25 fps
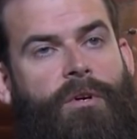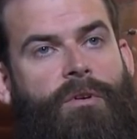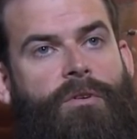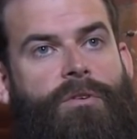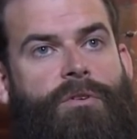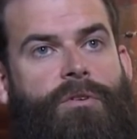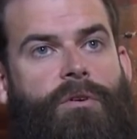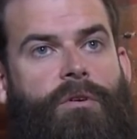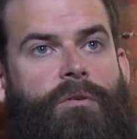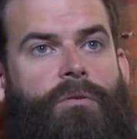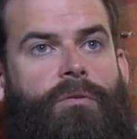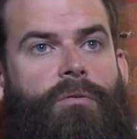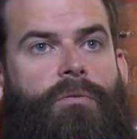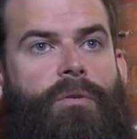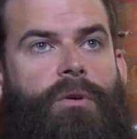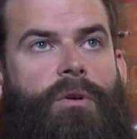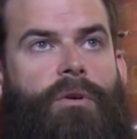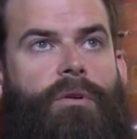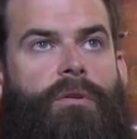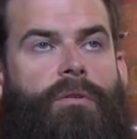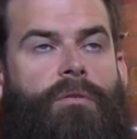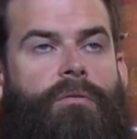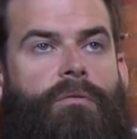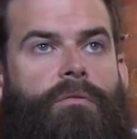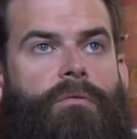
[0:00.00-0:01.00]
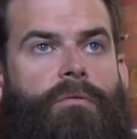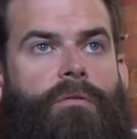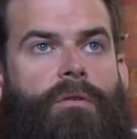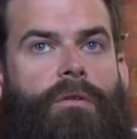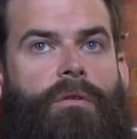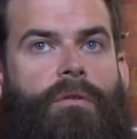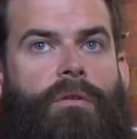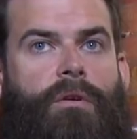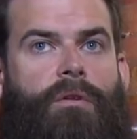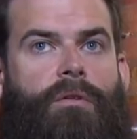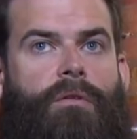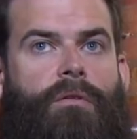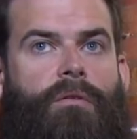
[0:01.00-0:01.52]
So
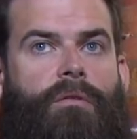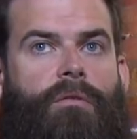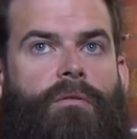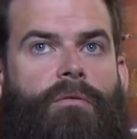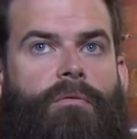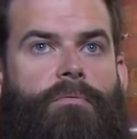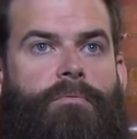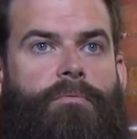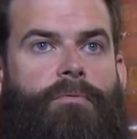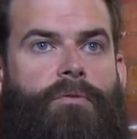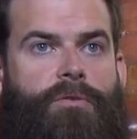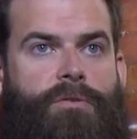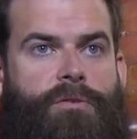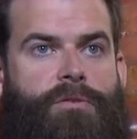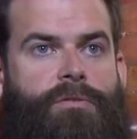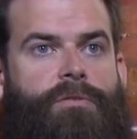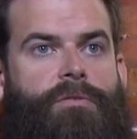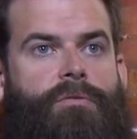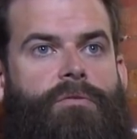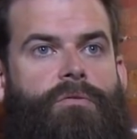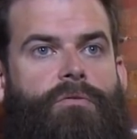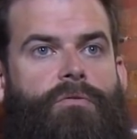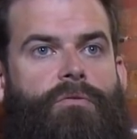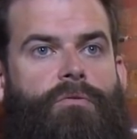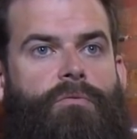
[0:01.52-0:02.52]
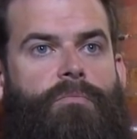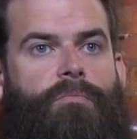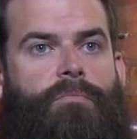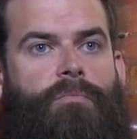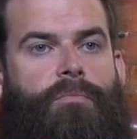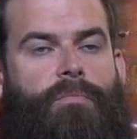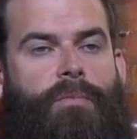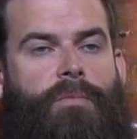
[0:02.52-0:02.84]
in the first two